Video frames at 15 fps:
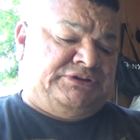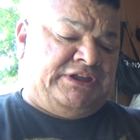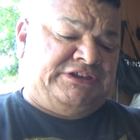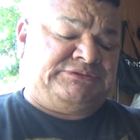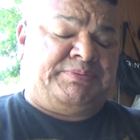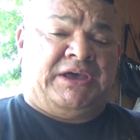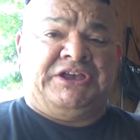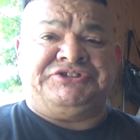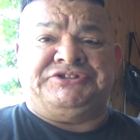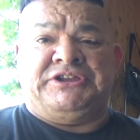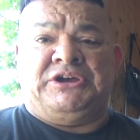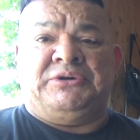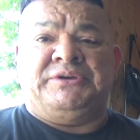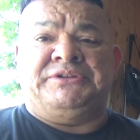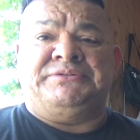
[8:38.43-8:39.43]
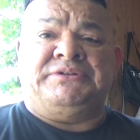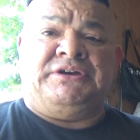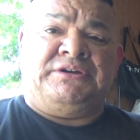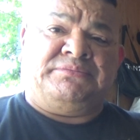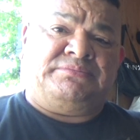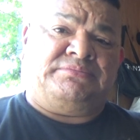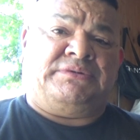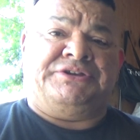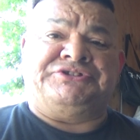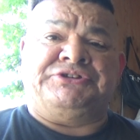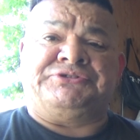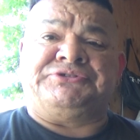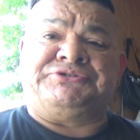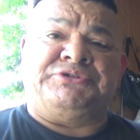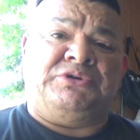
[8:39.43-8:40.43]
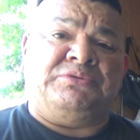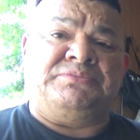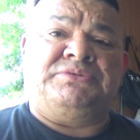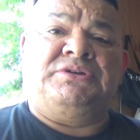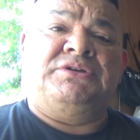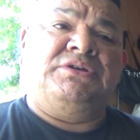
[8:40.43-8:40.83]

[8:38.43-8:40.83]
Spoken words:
dad's passed now, and my sister's home,